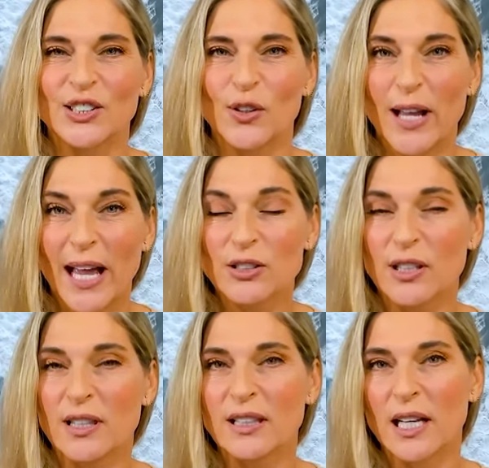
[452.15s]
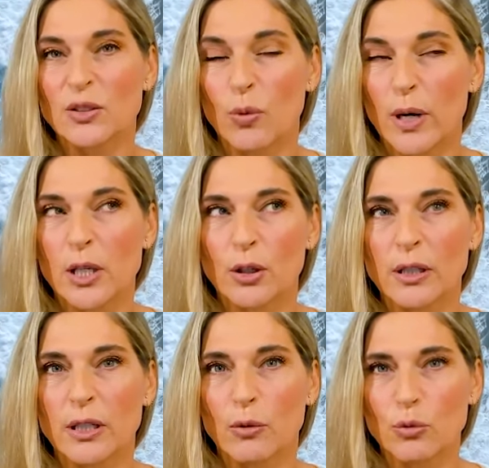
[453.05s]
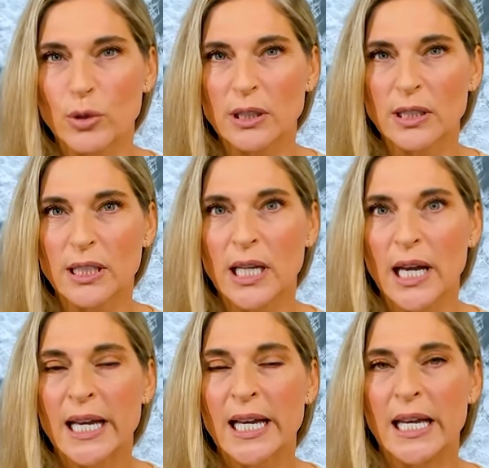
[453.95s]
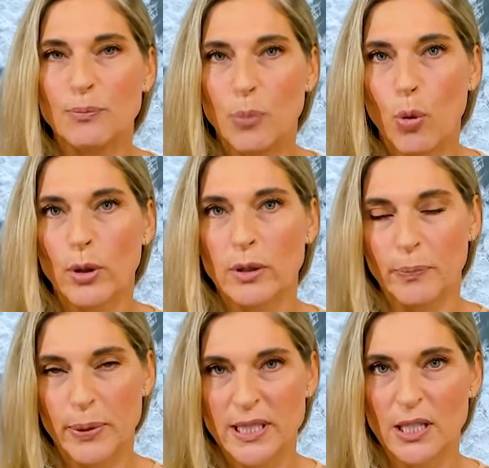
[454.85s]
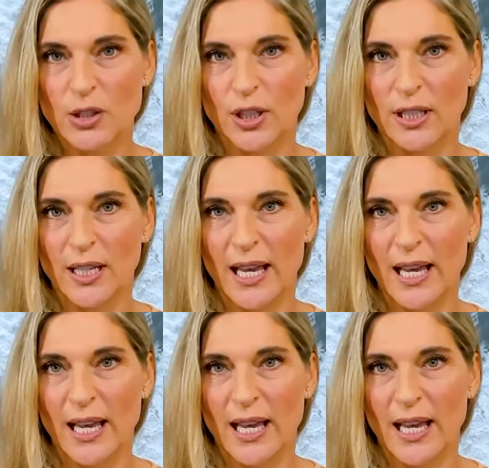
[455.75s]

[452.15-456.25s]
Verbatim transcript: So I actually think that's why you're in a really important position.